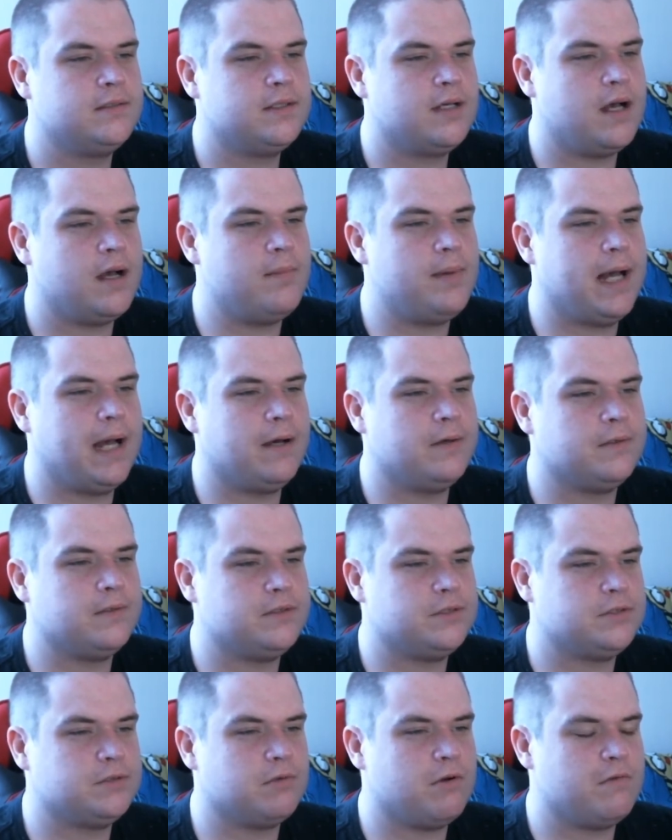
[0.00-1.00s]

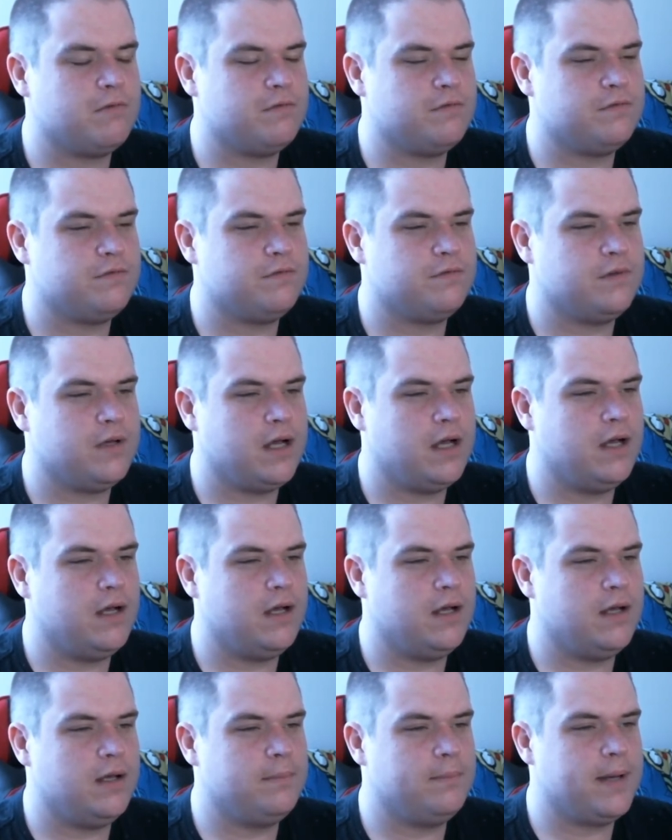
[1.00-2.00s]
about sort of
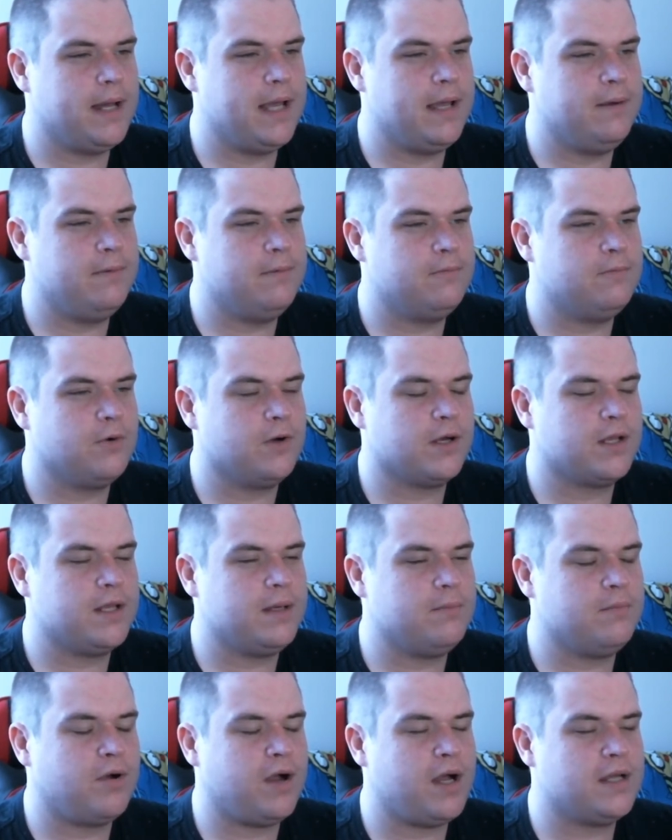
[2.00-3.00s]
my
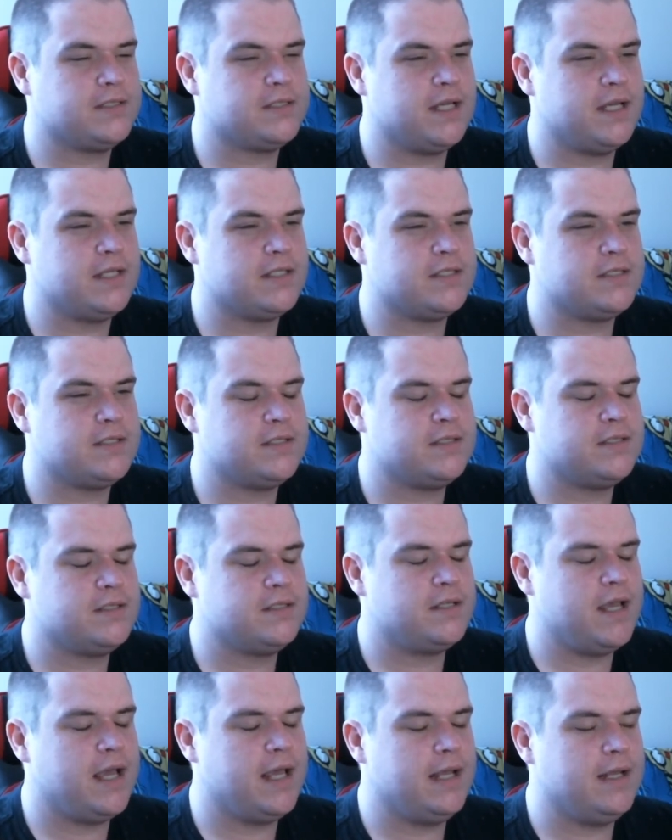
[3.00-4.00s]
working process
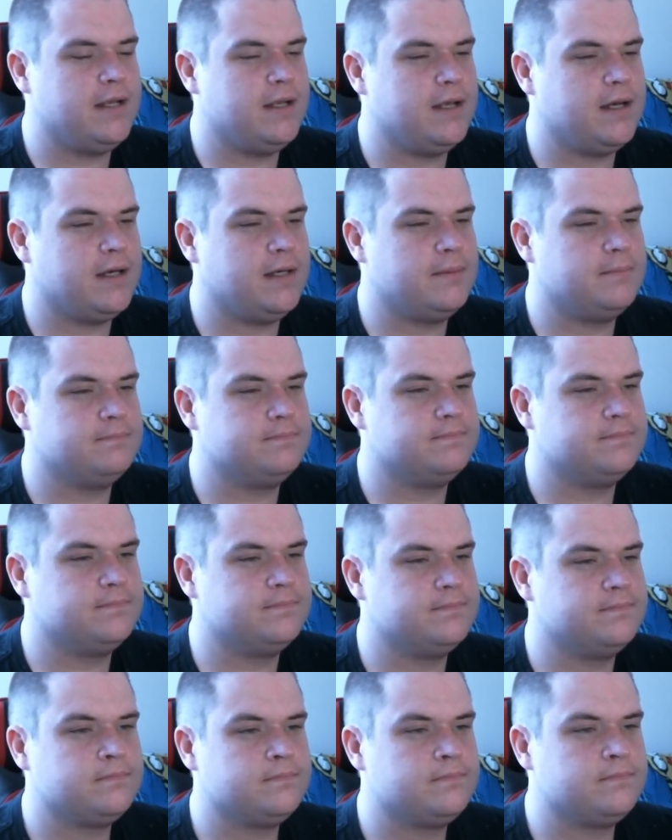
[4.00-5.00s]
and
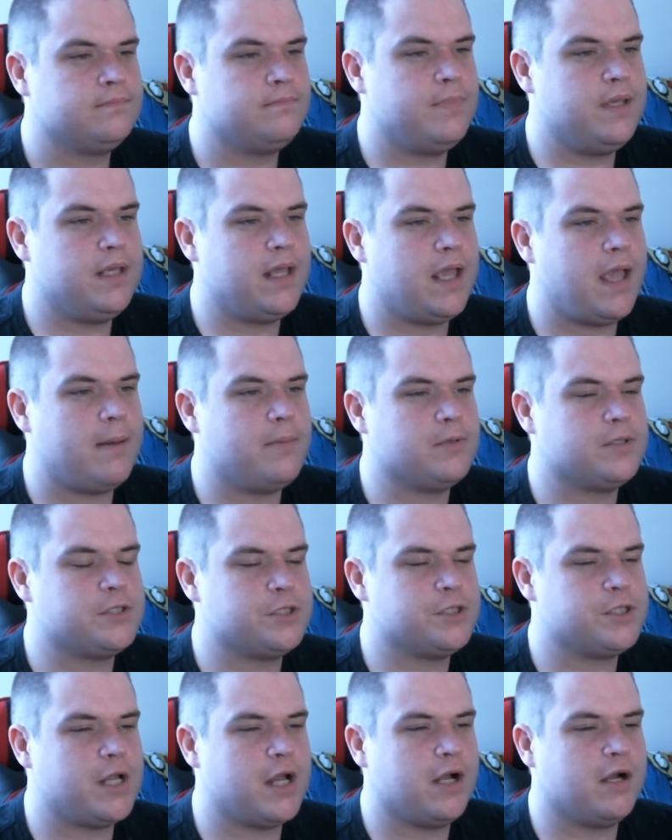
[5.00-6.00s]
being able to
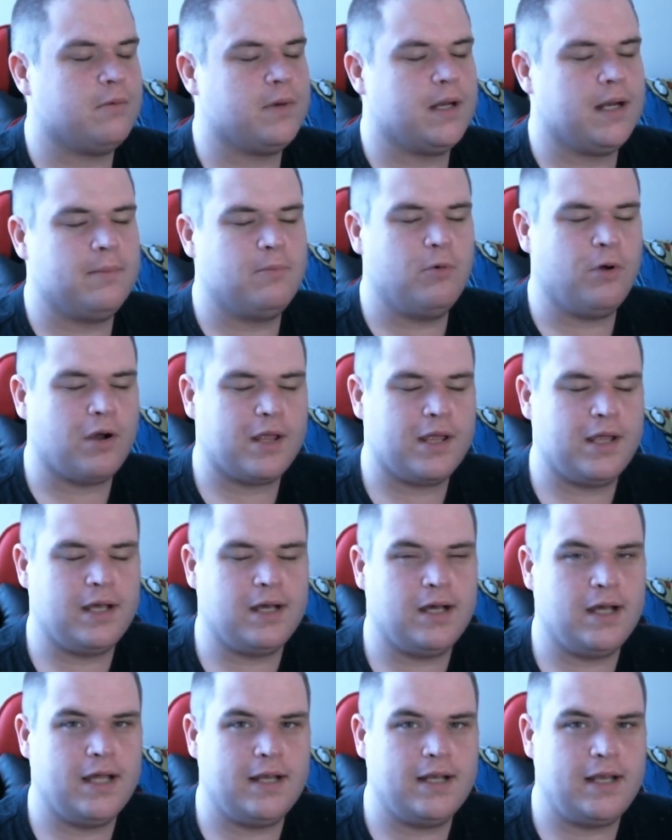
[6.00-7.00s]
share what I'm working
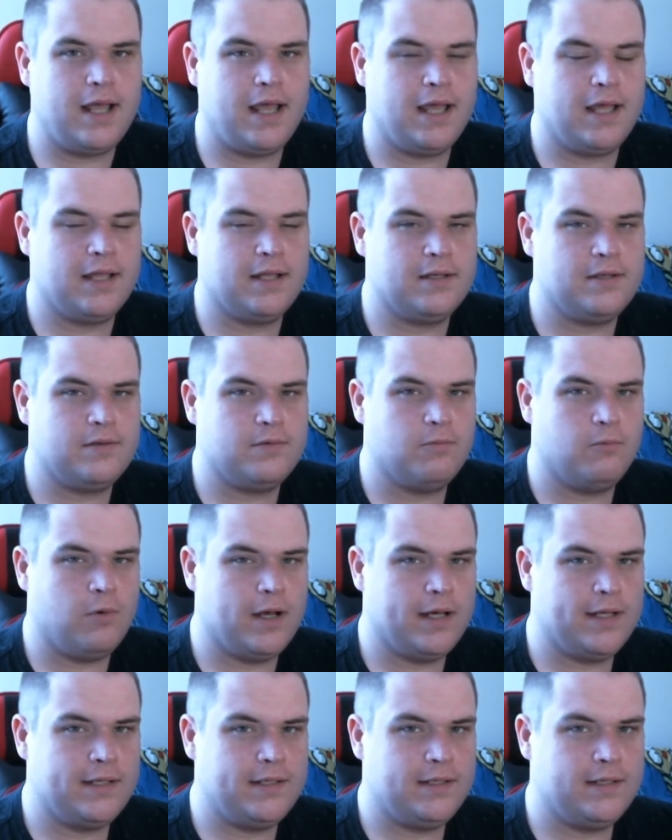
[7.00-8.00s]
on and
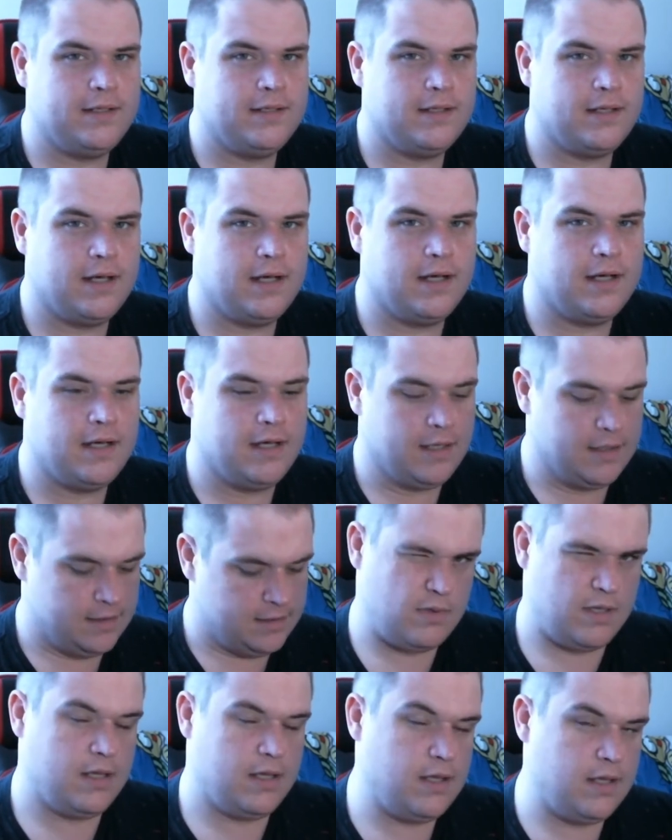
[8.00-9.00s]
what's
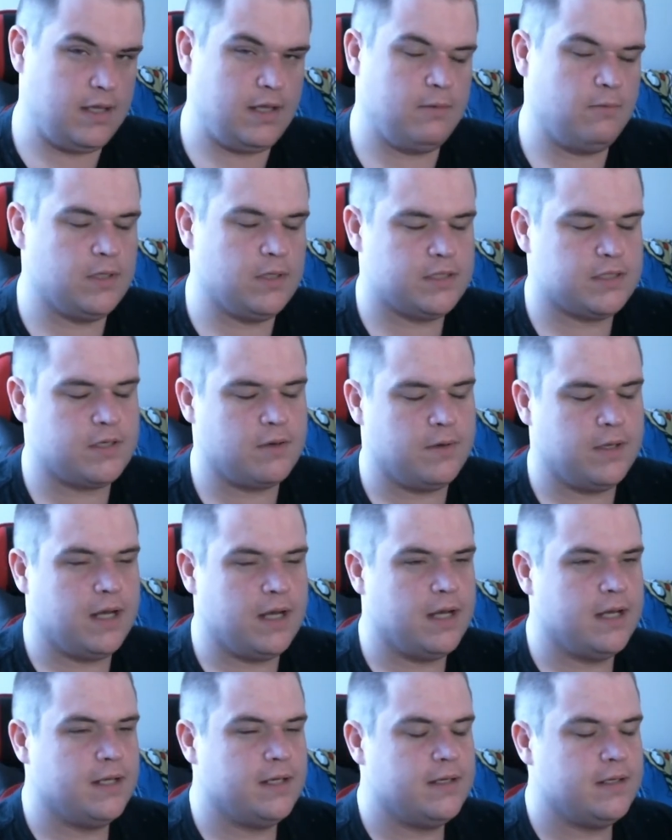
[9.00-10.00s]
going
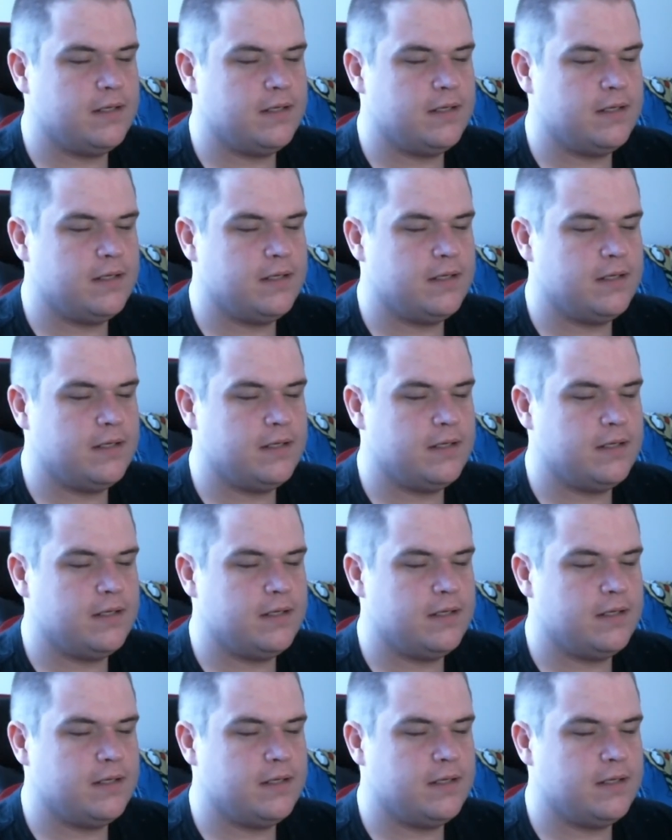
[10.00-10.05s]
on